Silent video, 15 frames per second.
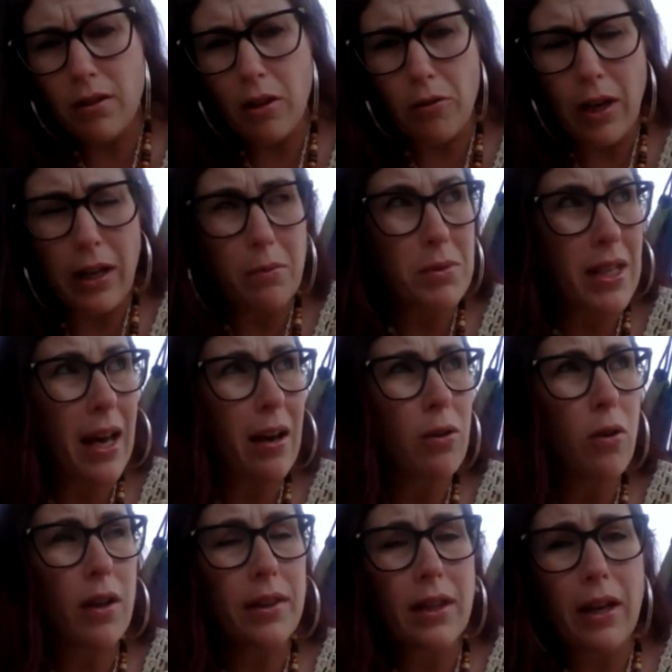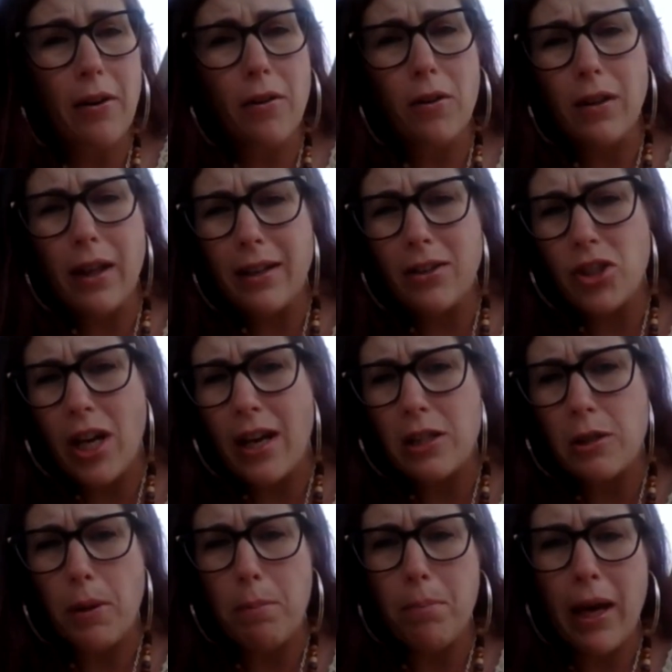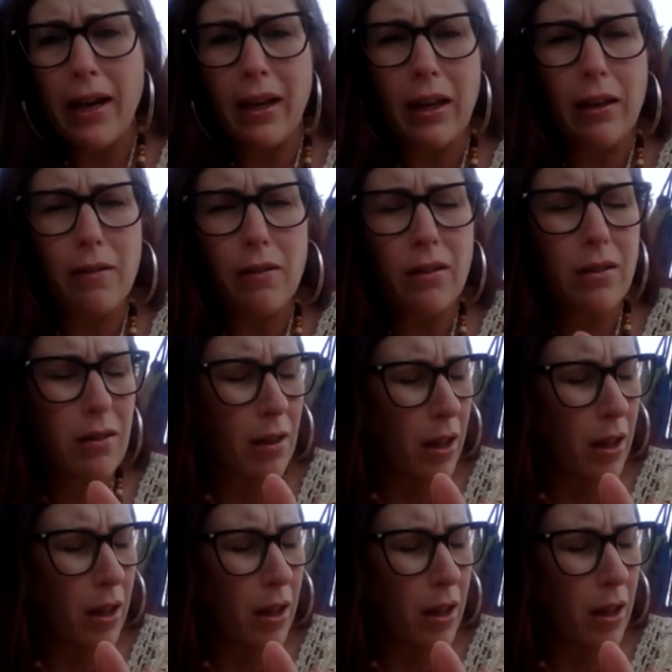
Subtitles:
their names out on there, like Jasmine Beckett